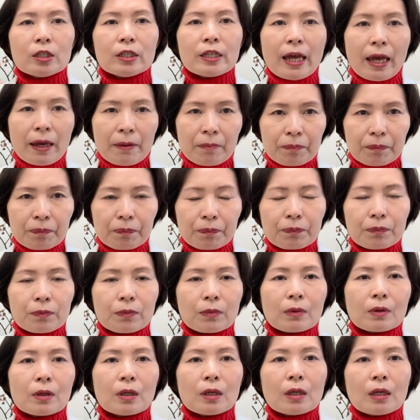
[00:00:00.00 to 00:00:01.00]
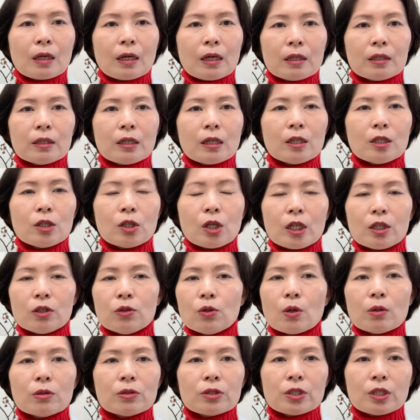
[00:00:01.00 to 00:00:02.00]
10, and then the
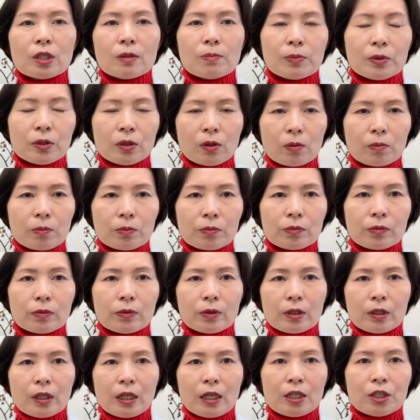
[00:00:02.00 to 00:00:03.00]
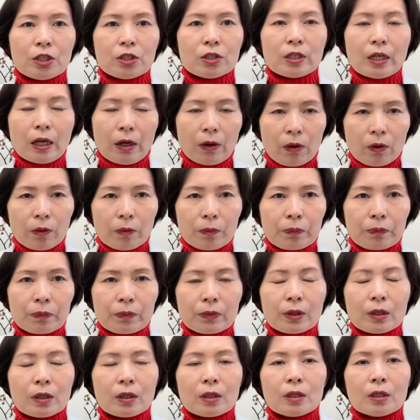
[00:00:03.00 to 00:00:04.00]
no symptom is 0.
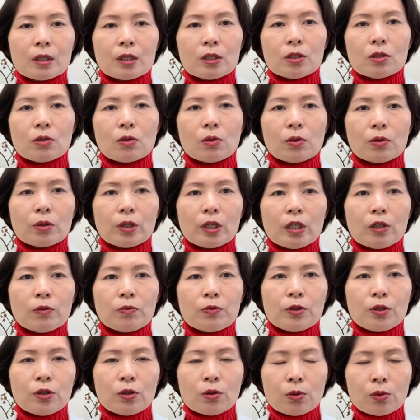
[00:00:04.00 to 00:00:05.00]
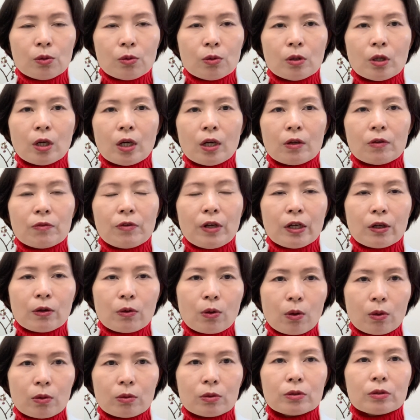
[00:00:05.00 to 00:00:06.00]
So if you
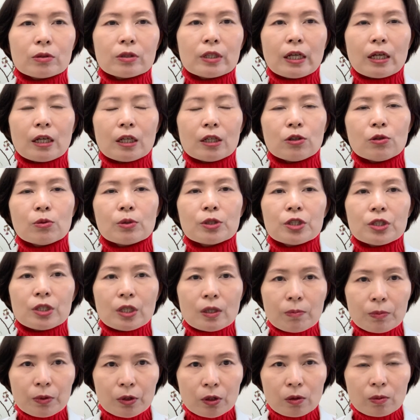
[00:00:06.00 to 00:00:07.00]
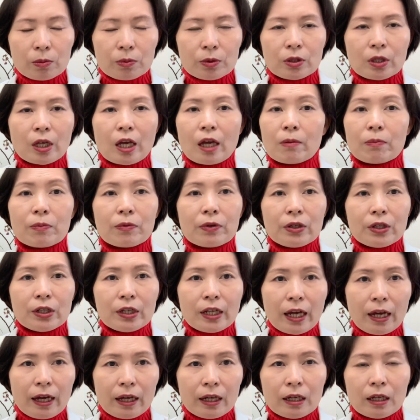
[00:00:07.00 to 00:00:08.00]
record your symptoms every
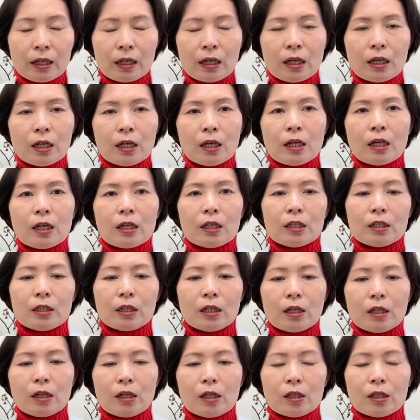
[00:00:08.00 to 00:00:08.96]
day, and